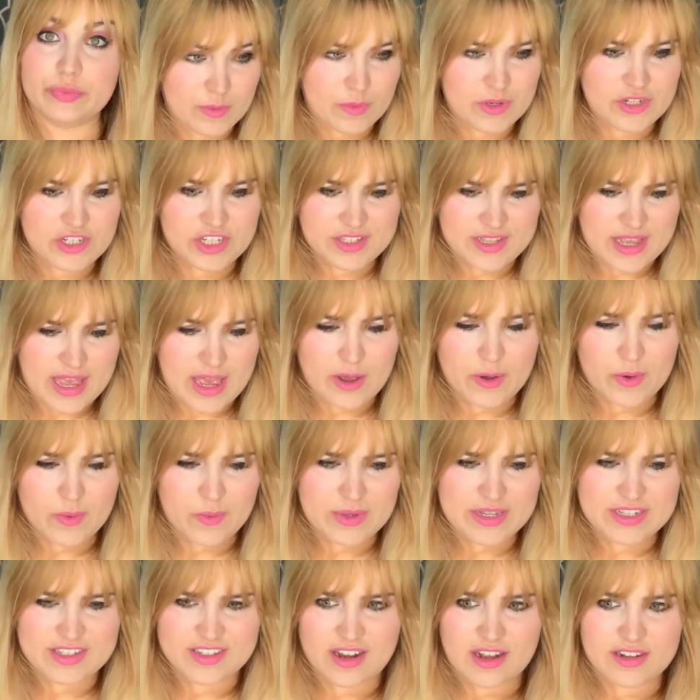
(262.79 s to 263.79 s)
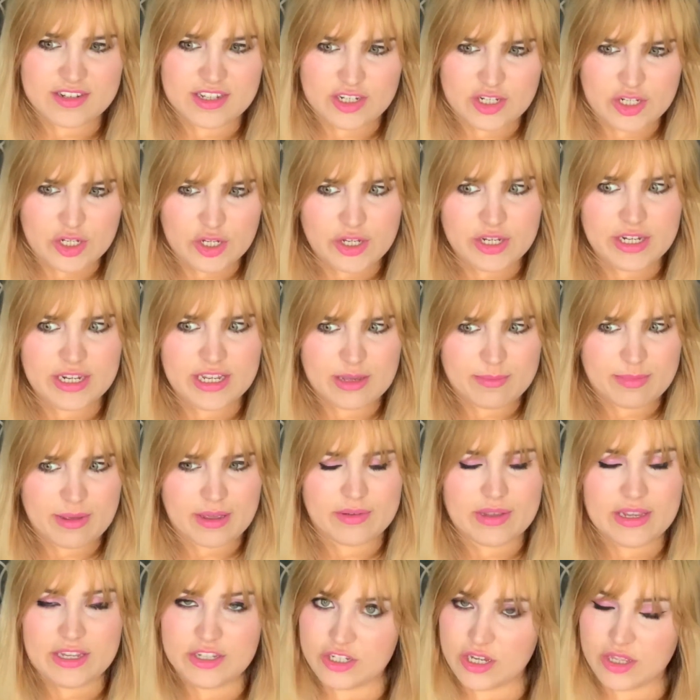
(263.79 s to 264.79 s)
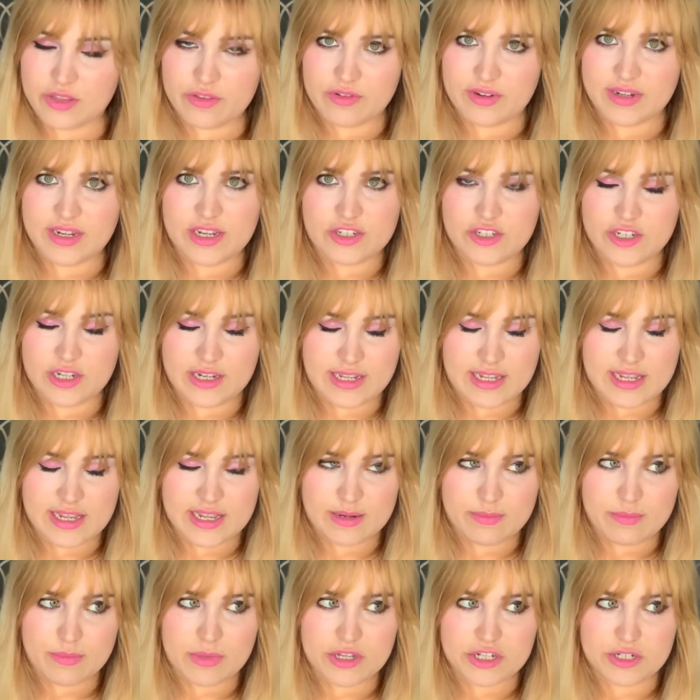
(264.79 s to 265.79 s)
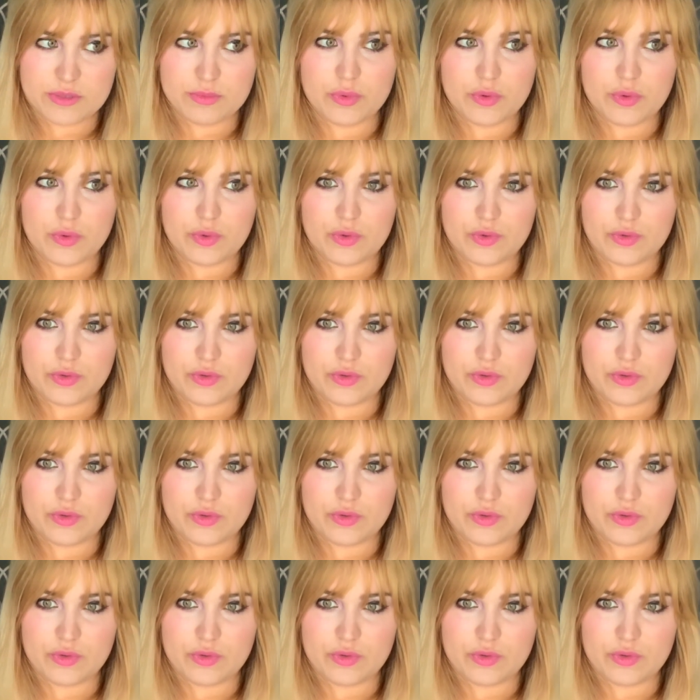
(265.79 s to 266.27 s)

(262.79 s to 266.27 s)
which is how we started learning about each other initially in much more